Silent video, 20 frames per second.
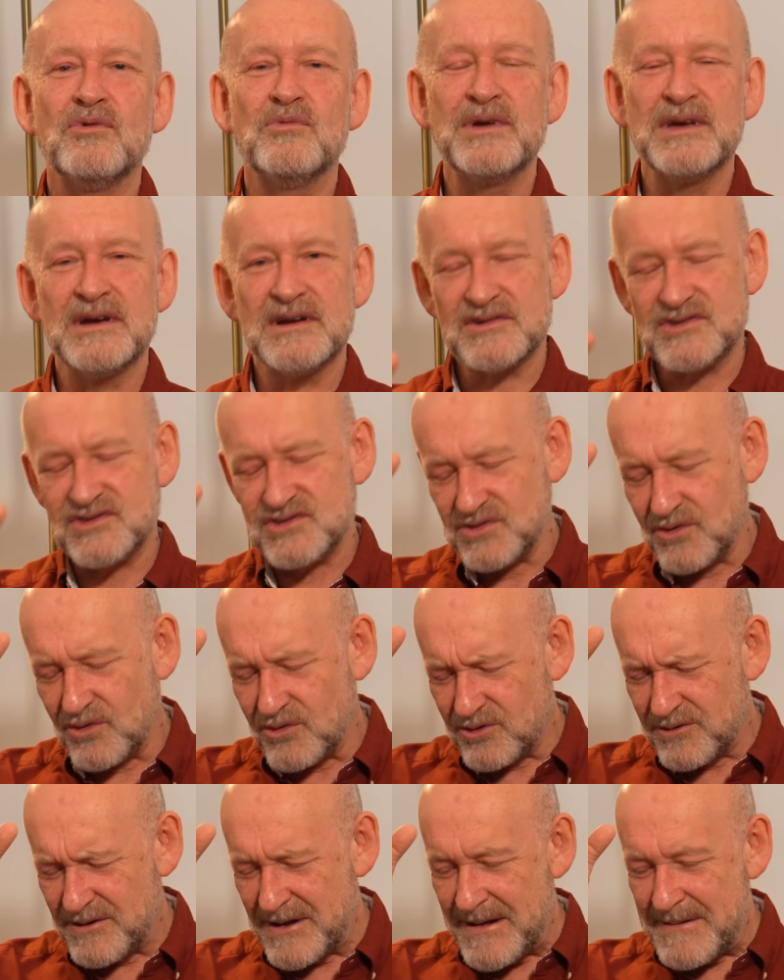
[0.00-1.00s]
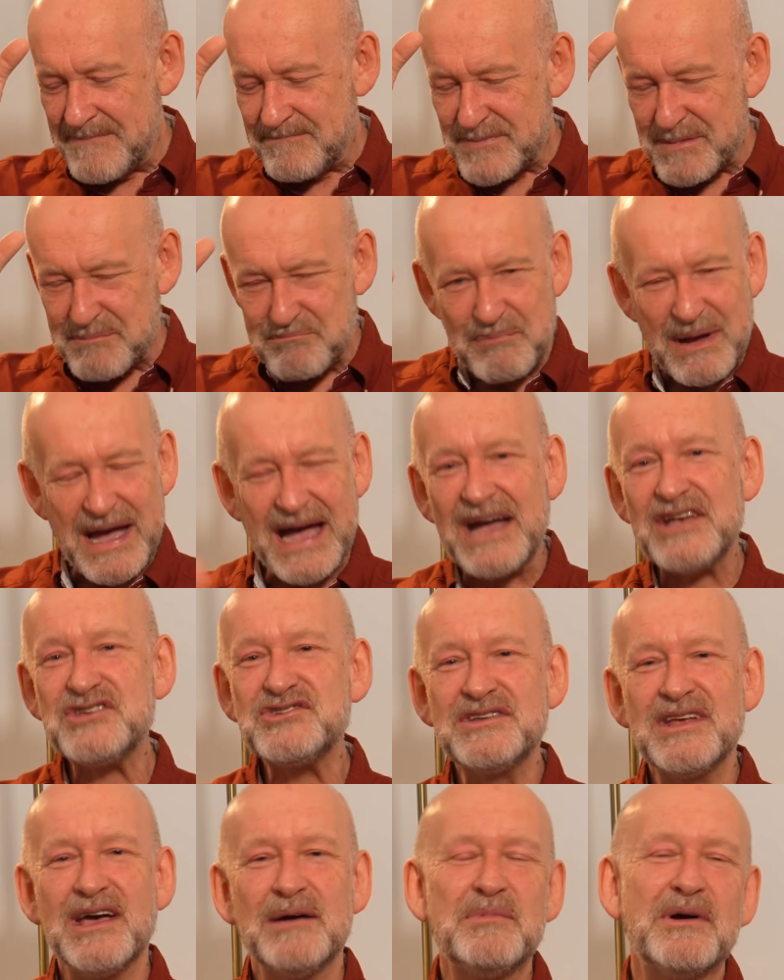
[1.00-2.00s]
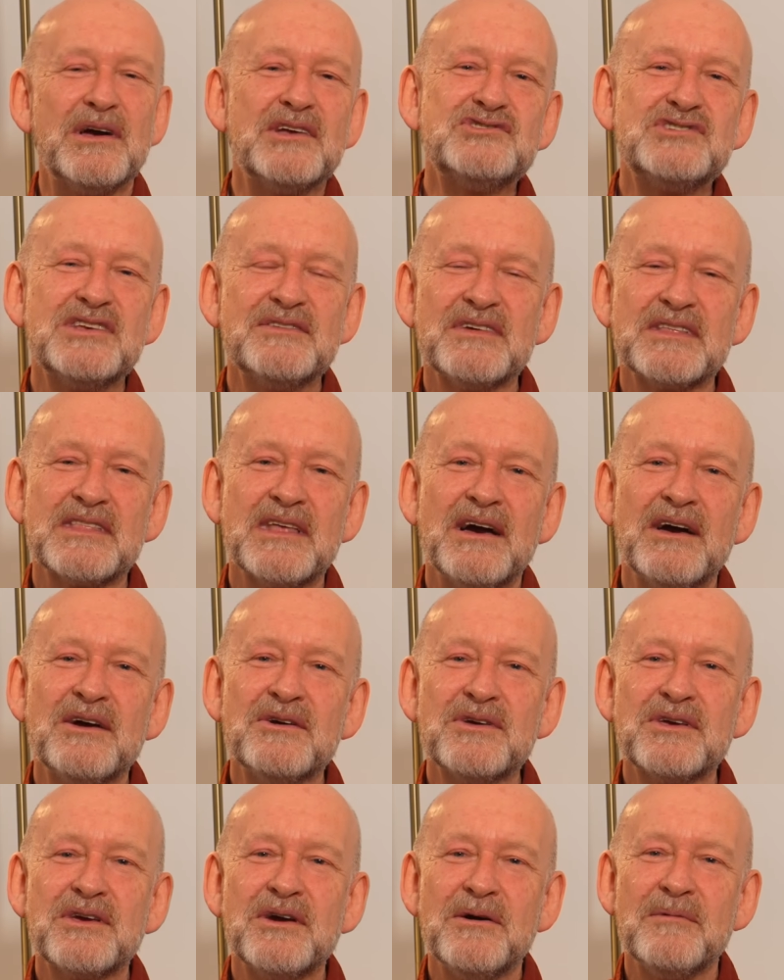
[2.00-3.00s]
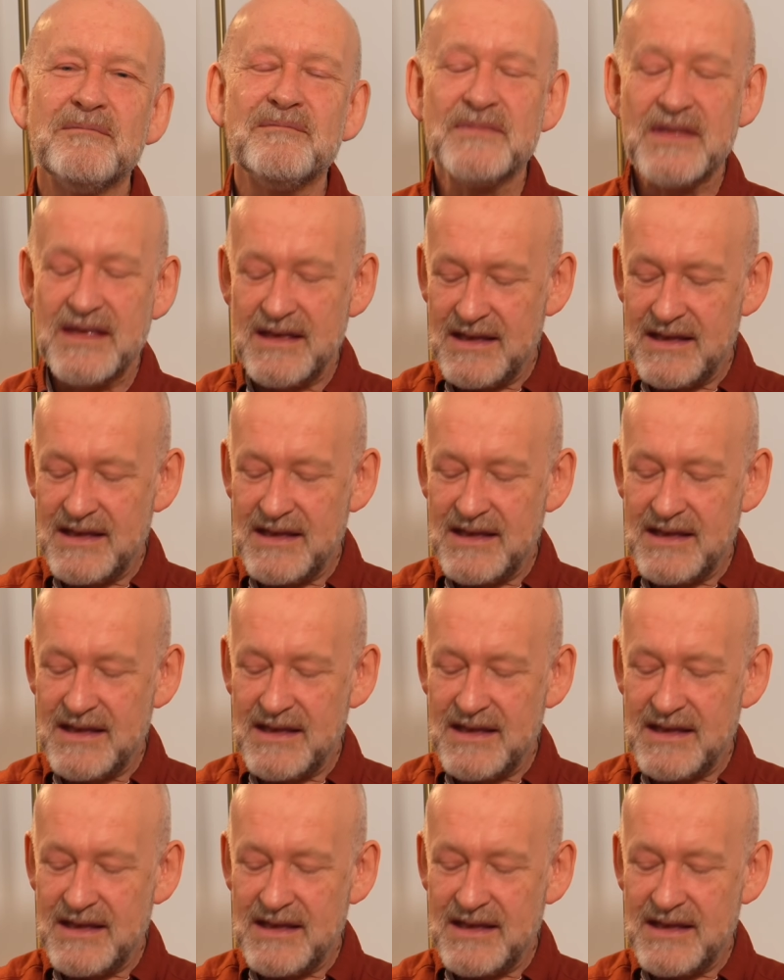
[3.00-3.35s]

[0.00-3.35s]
We are so passionate about achieving that outcome.